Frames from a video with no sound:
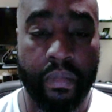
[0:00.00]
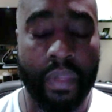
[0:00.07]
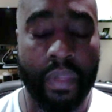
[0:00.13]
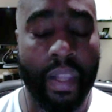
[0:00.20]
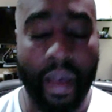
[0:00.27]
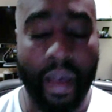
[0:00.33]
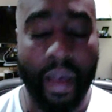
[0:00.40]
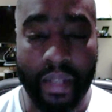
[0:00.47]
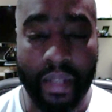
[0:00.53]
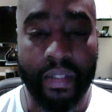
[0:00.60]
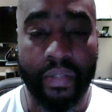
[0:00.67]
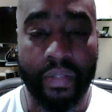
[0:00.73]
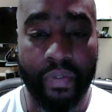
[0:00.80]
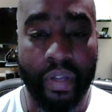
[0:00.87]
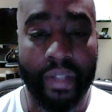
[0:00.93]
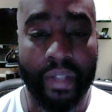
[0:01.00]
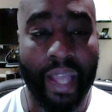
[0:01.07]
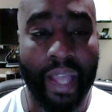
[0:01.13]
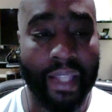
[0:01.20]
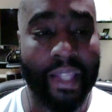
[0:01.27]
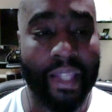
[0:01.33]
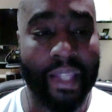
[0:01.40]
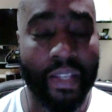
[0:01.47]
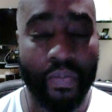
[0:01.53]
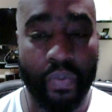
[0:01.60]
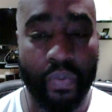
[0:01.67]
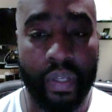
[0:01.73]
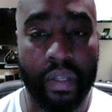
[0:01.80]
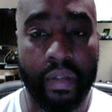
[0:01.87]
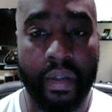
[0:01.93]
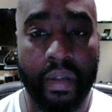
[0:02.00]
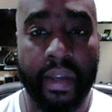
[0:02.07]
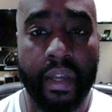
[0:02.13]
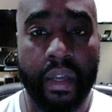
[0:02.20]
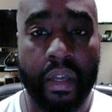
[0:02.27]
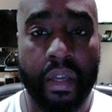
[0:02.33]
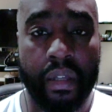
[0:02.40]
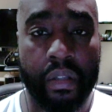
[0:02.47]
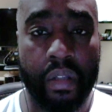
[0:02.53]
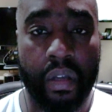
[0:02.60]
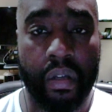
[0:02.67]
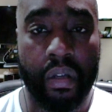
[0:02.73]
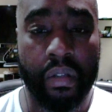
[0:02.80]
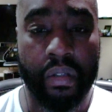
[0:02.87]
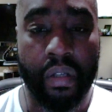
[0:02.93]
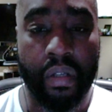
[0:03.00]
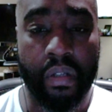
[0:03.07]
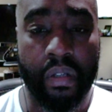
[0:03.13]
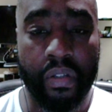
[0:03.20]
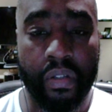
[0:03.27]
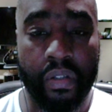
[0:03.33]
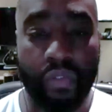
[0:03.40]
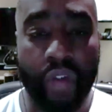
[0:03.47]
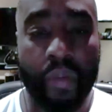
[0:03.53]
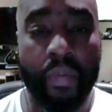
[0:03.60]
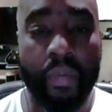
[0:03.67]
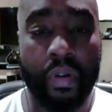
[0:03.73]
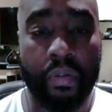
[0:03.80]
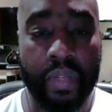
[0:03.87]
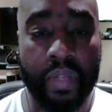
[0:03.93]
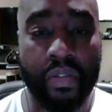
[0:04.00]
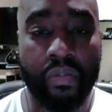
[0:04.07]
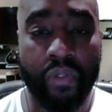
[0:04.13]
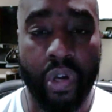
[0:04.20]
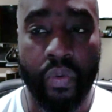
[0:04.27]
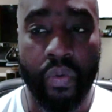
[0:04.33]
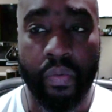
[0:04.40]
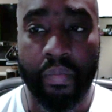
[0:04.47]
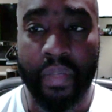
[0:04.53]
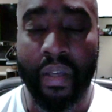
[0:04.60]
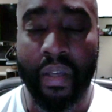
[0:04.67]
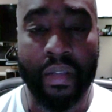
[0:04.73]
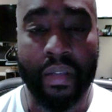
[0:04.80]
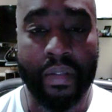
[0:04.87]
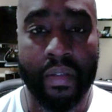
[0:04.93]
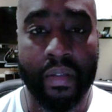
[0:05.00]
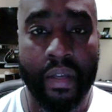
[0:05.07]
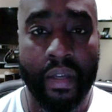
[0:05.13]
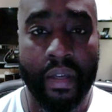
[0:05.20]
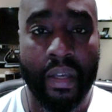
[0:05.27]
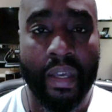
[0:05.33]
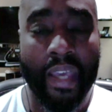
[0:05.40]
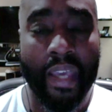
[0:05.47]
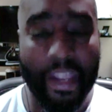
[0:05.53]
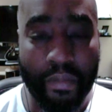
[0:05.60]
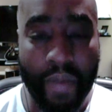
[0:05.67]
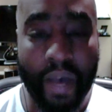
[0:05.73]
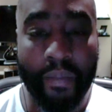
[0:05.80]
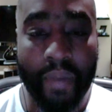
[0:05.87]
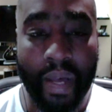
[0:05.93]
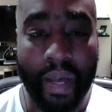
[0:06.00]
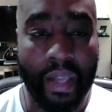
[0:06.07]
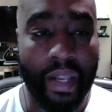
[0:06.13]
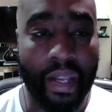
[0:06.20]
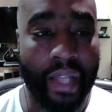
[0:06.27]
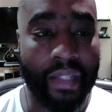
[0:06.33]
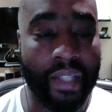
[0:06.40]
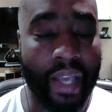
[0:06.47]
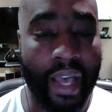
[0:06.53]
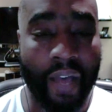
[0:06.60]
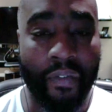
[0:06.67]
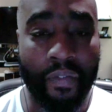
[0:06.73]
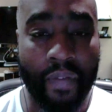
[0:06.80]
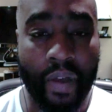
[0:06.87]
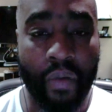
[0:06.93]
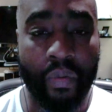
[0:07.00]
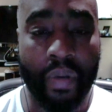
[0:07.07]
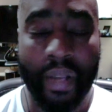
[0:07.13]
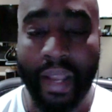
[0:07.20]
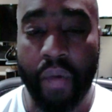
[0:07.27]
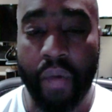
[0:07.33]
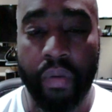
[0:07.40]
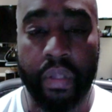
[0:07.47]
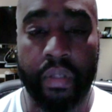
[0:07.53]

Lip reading: Honestly, Fred, that's where the rubber meets the road because in my mind I felt clouded,